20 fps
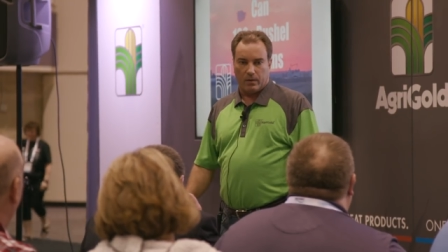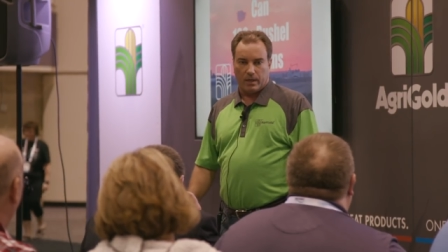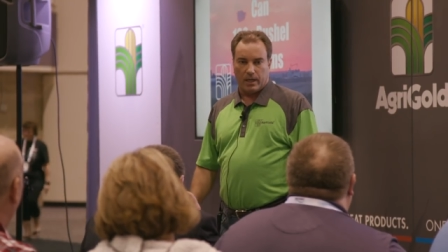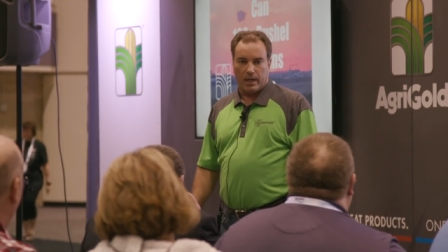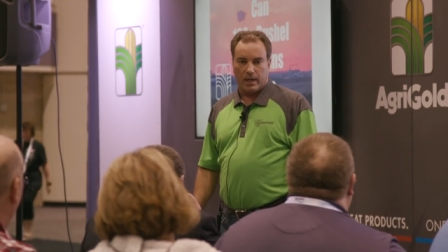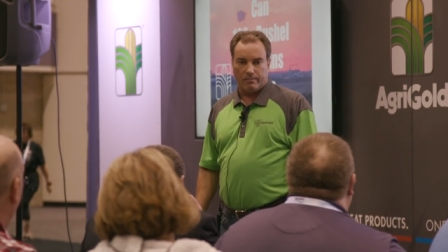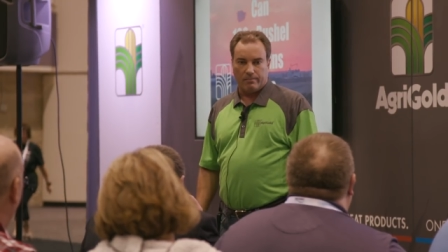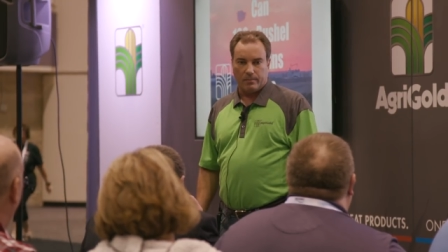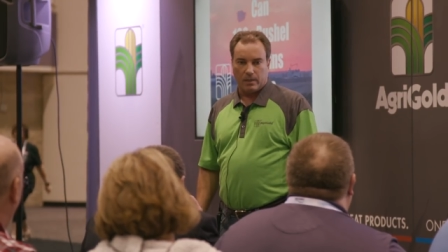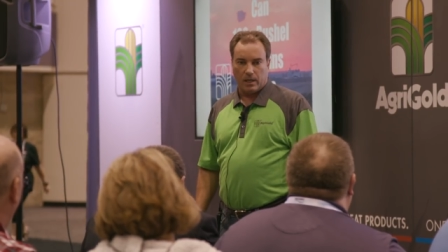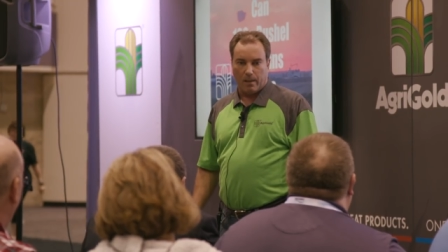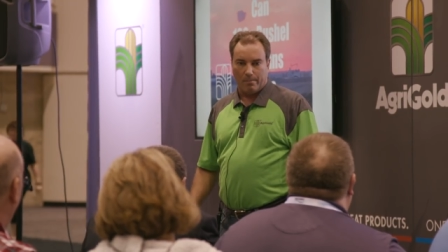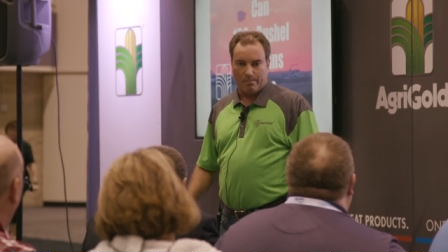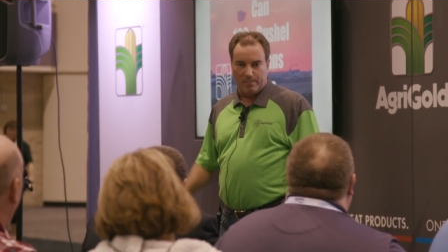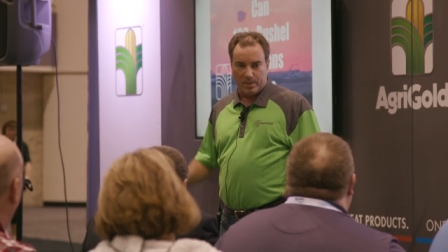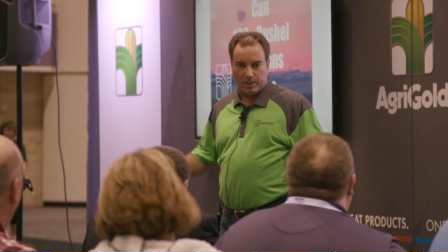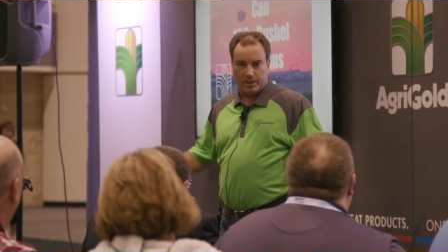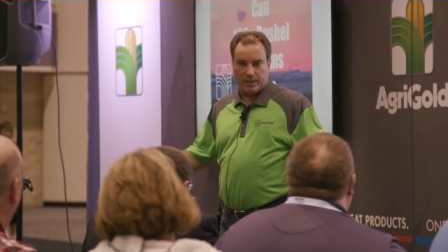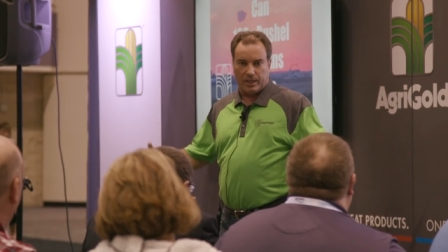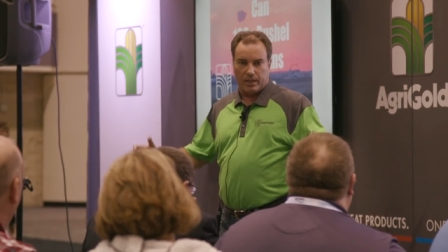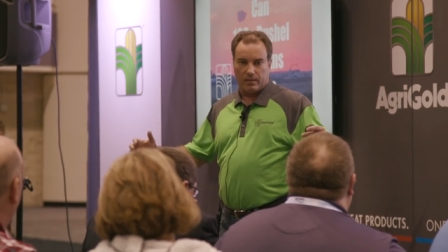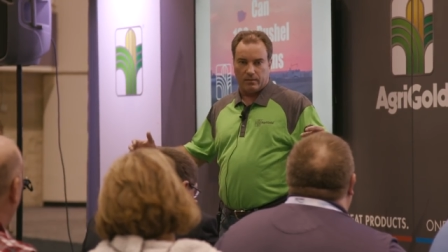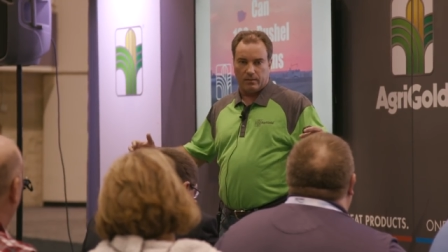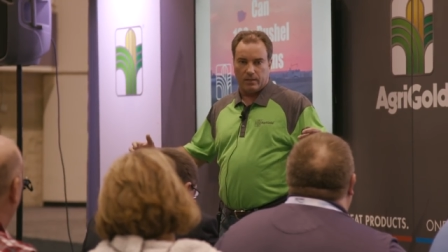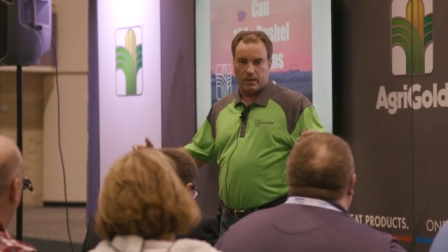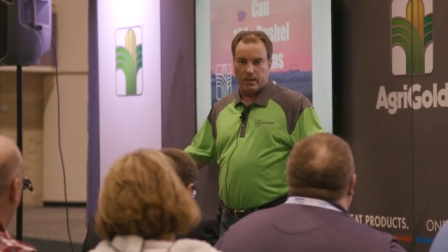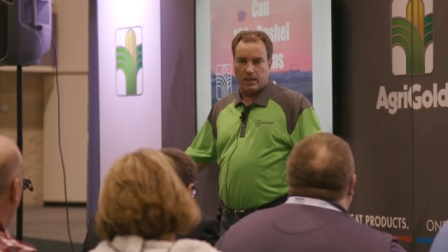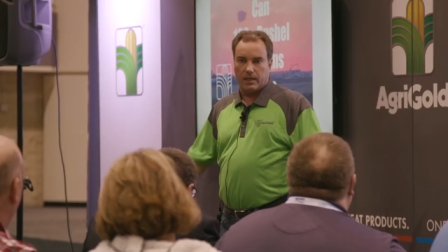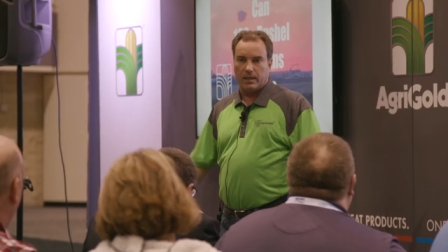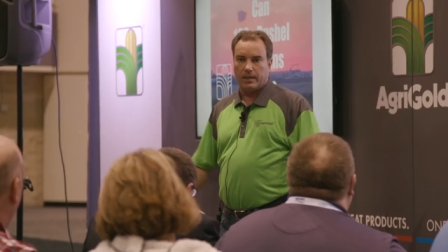okay? $1 billion
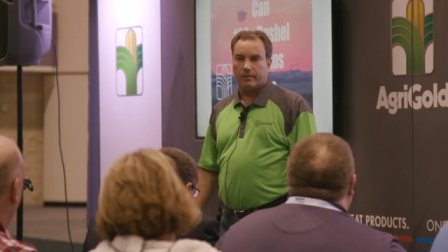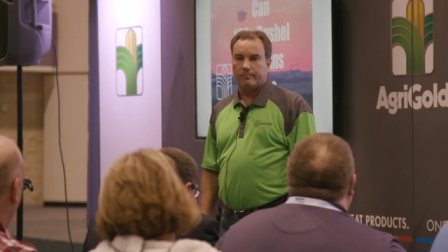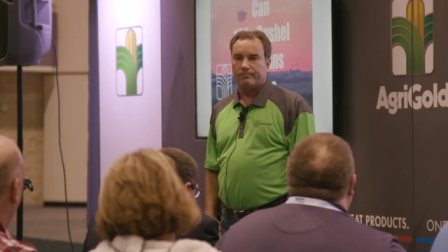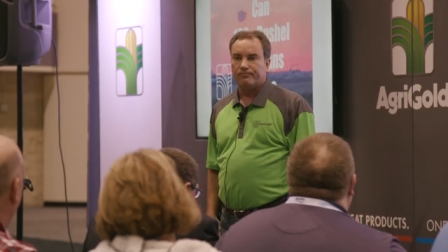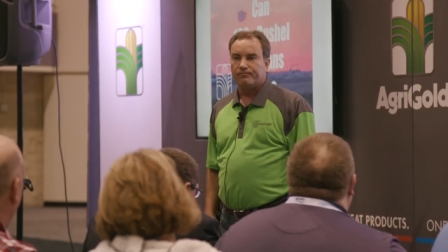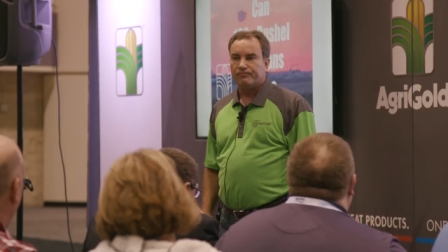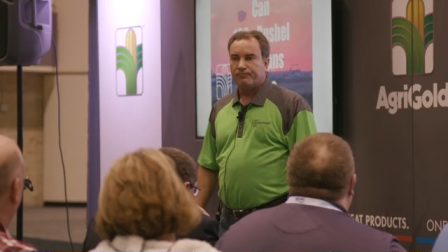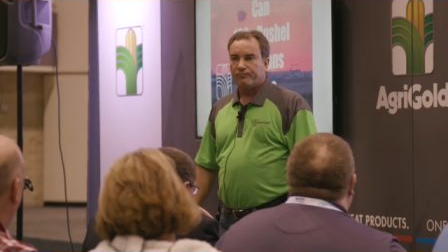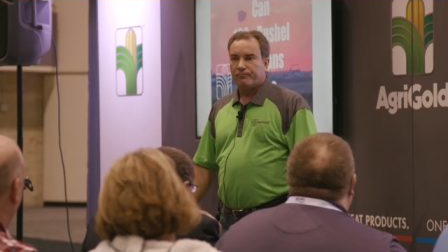a year.